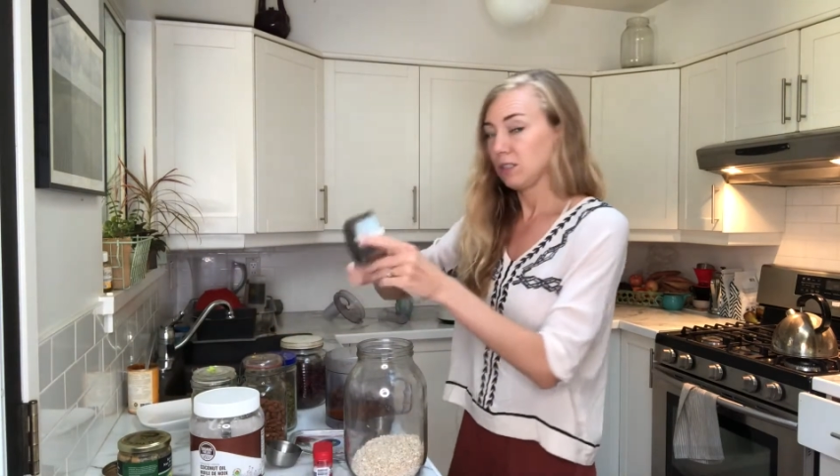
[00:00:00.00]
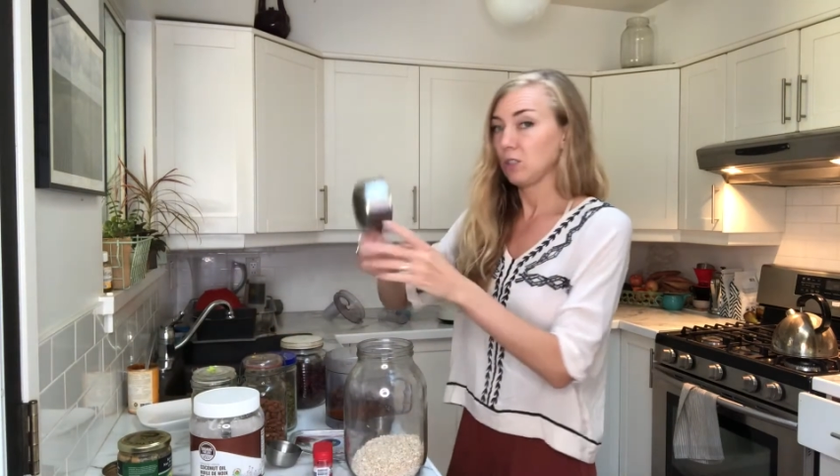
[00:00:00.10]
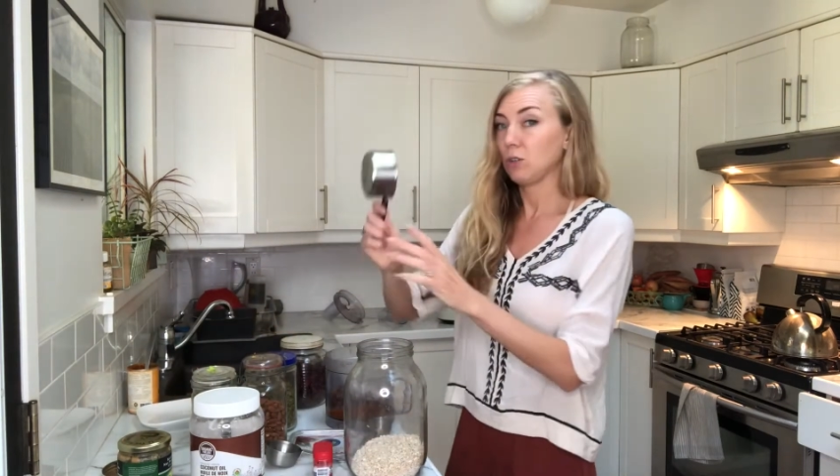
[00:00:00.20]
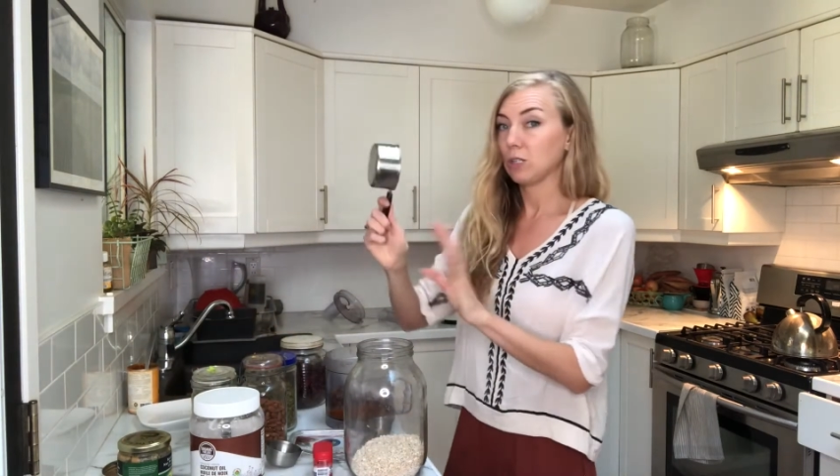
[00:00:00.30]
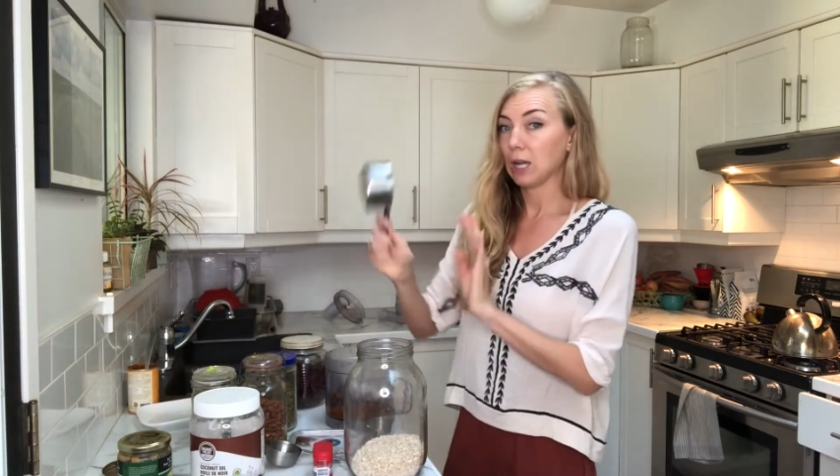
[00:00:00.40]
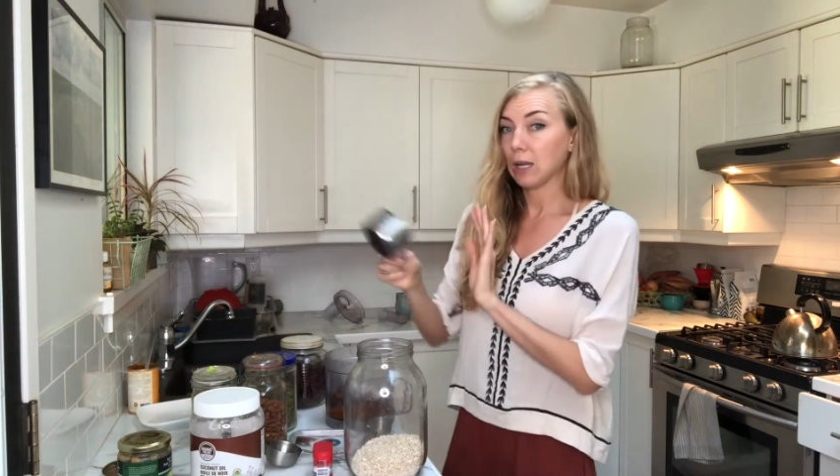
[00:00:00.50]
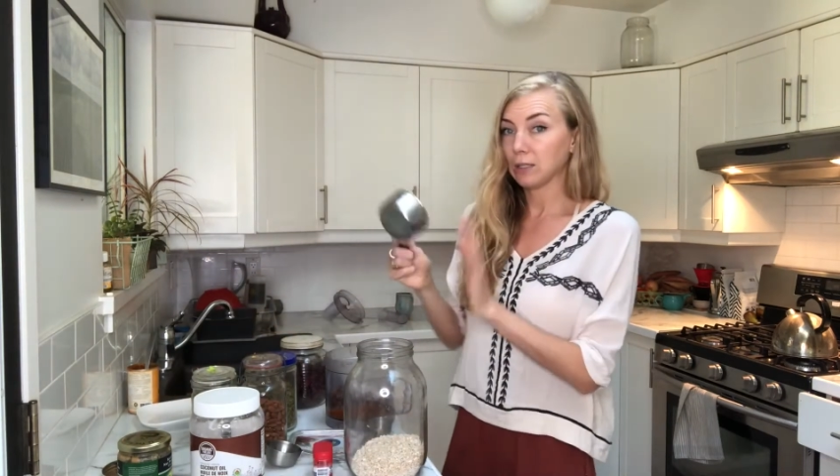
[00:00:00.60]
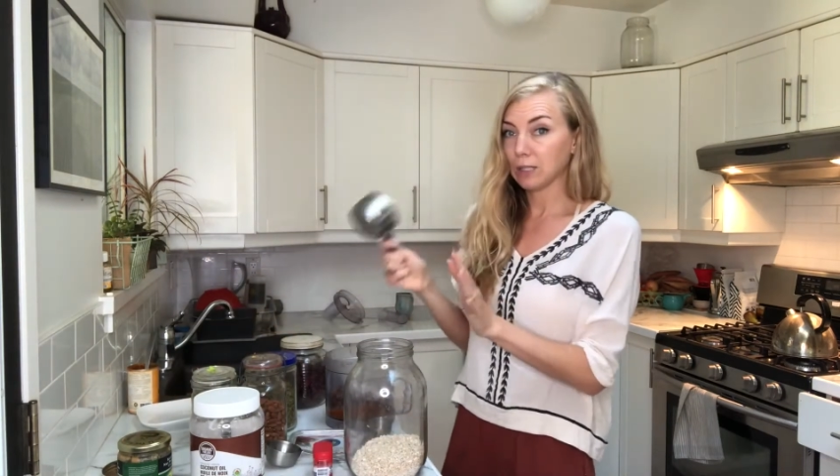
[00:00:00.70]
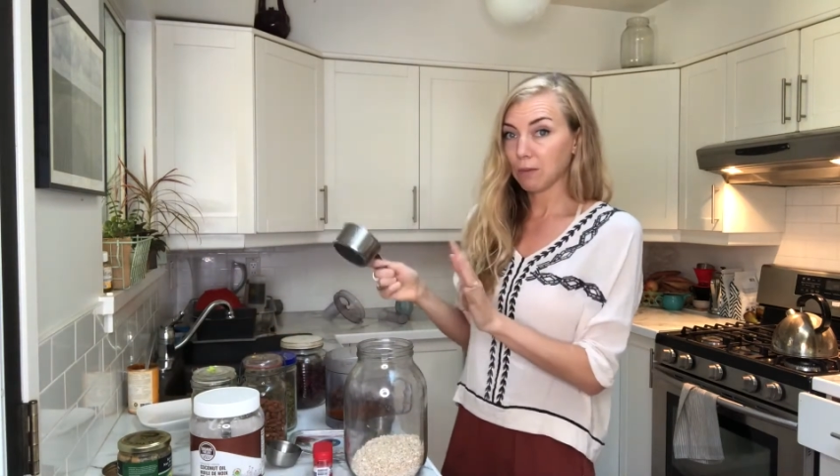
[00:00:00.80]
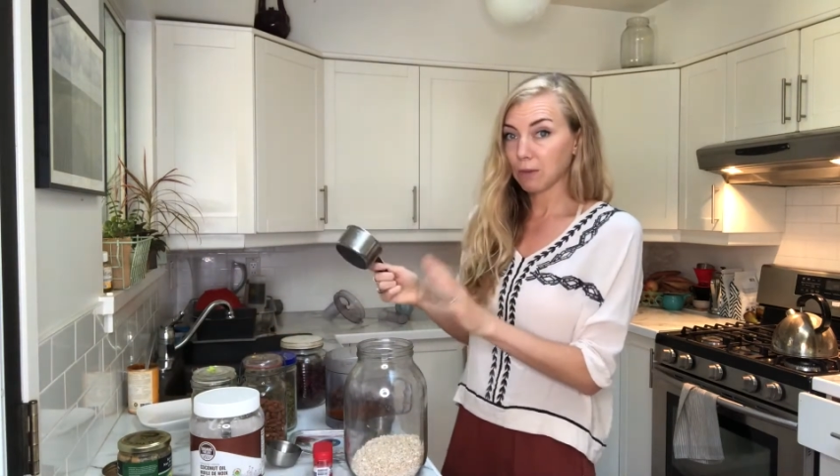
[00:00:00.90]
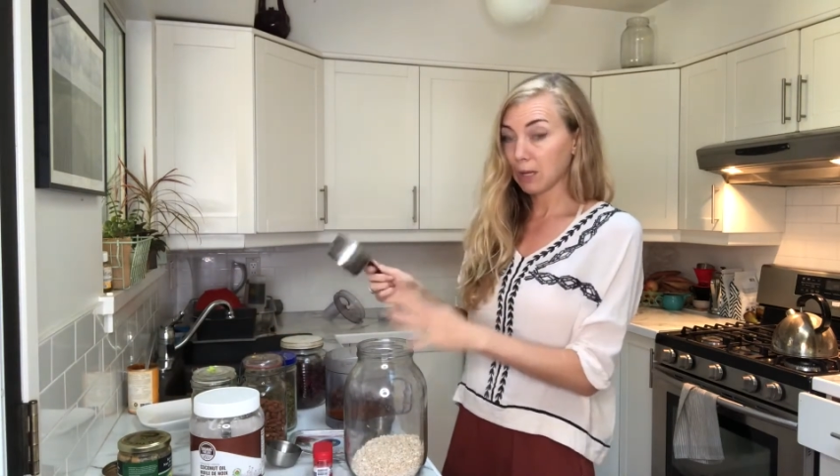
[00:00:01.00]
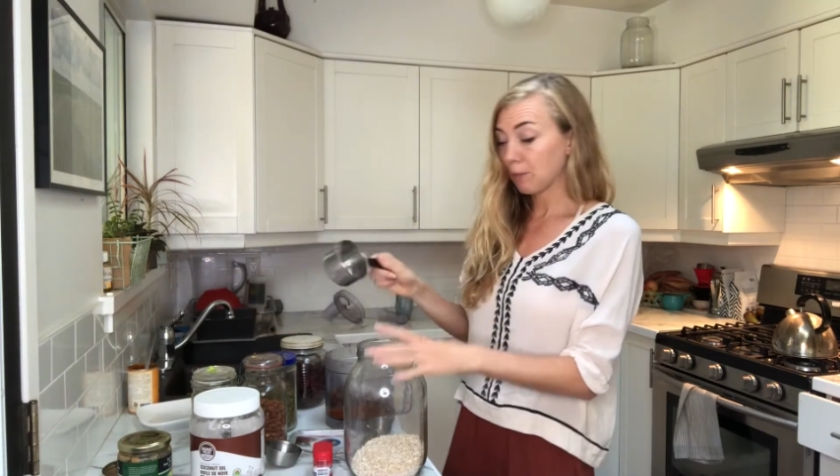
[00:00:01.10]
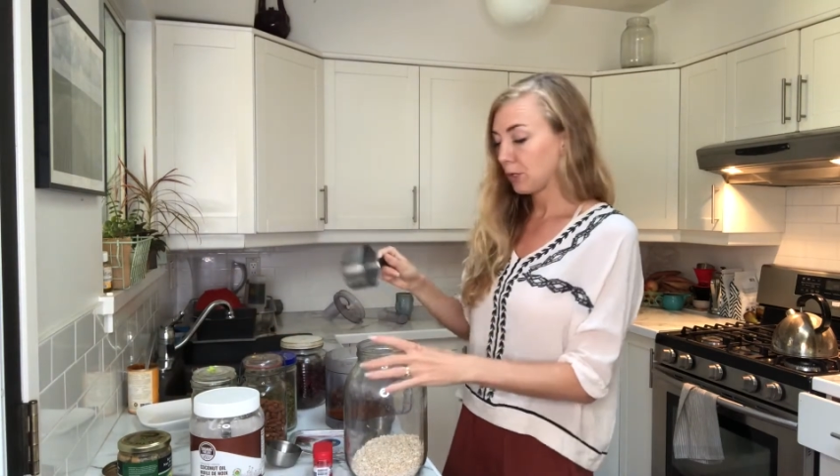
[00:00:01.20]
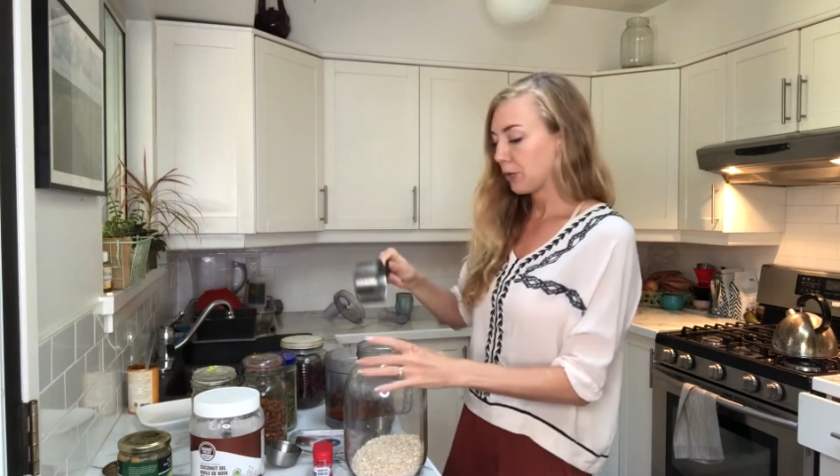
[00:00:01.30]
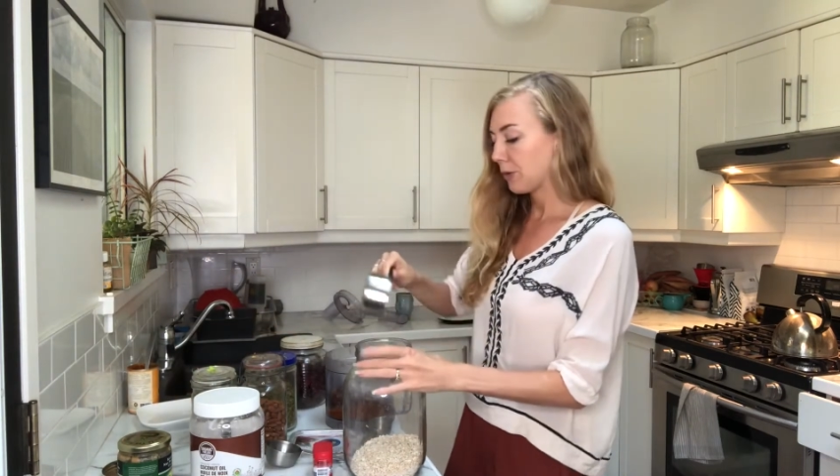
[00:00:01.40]
you could double up
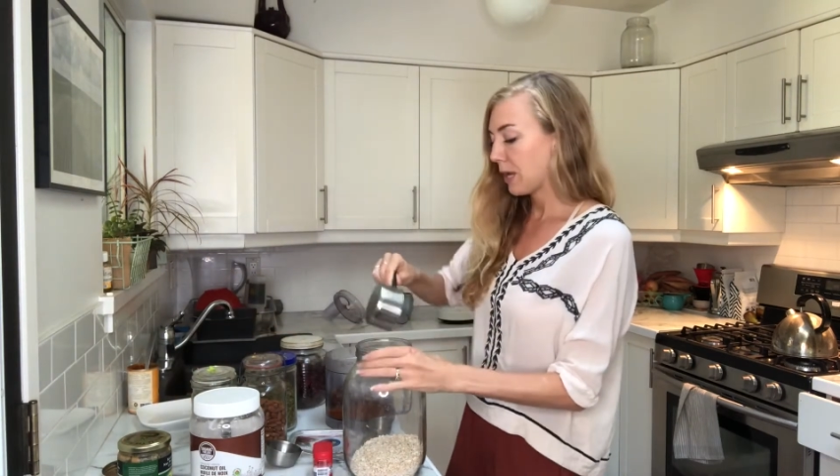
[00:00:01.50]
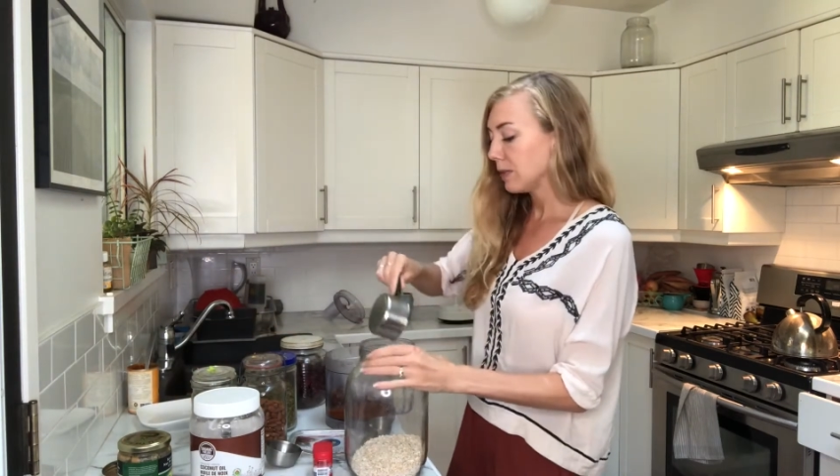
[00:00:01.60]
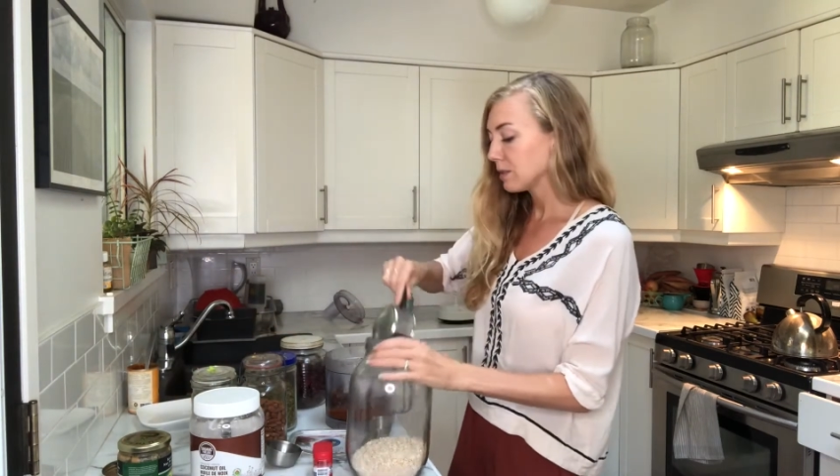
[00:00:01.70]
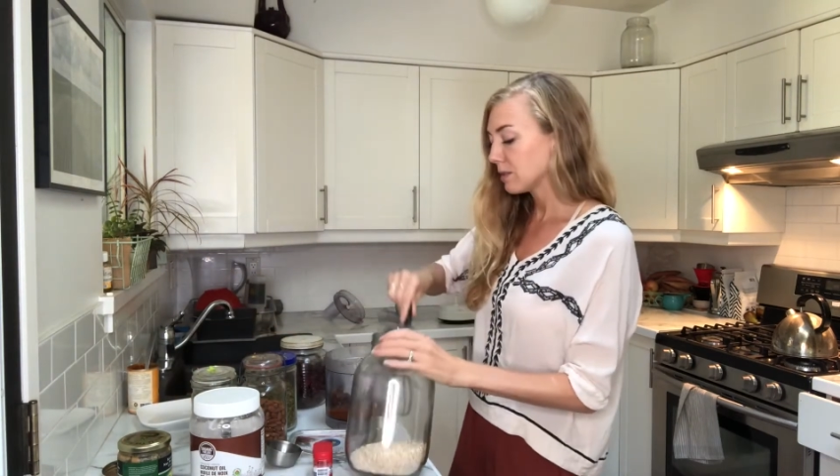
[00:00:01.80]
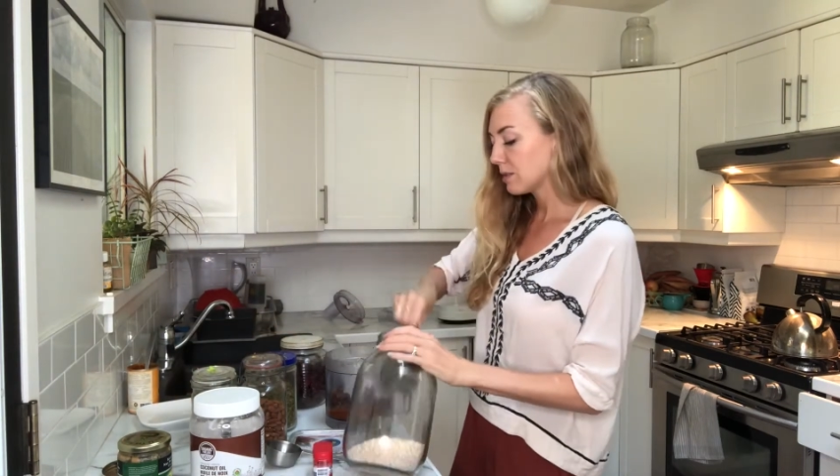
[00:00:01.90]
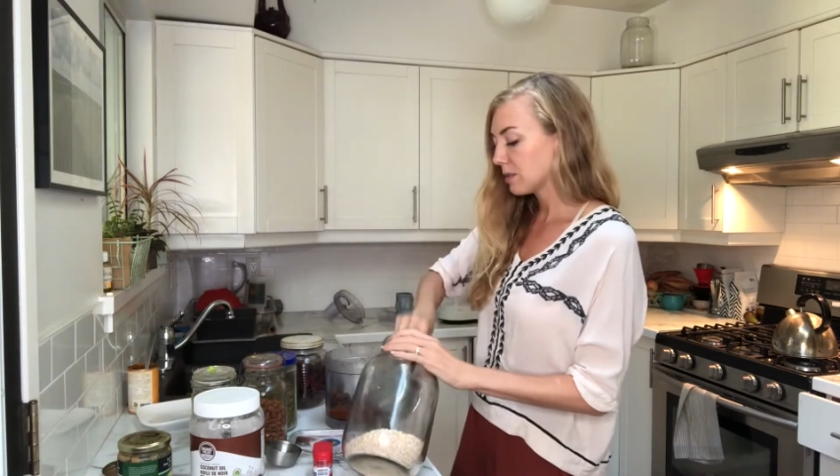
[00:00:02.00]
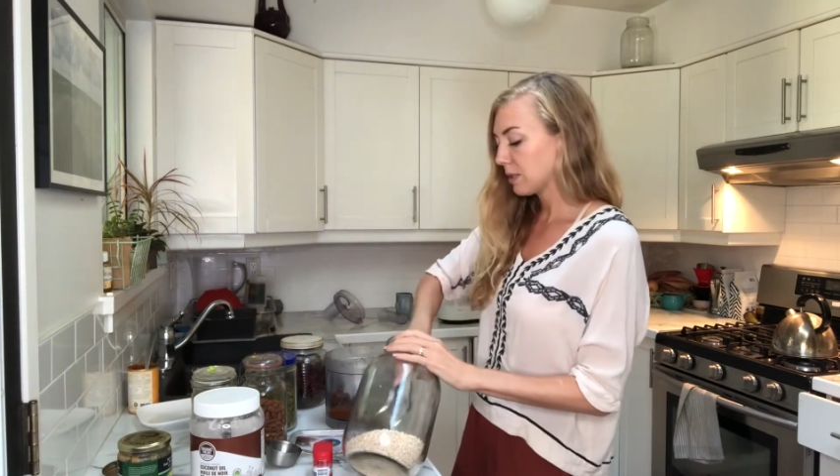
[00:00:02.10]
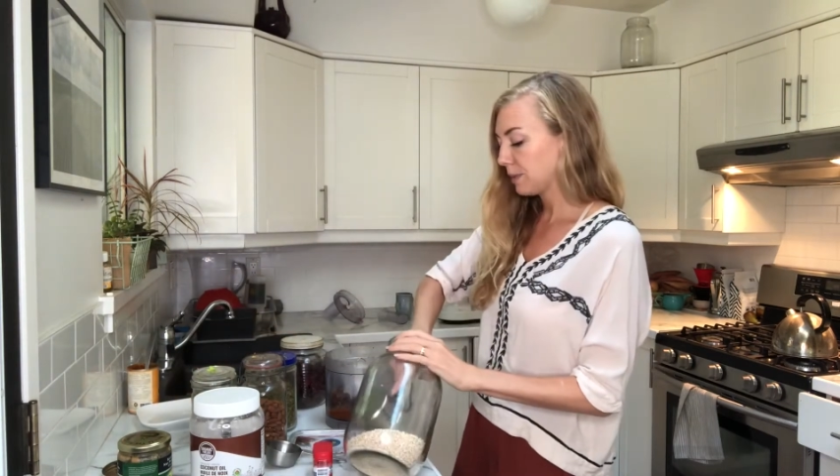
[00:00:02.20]
on your nuts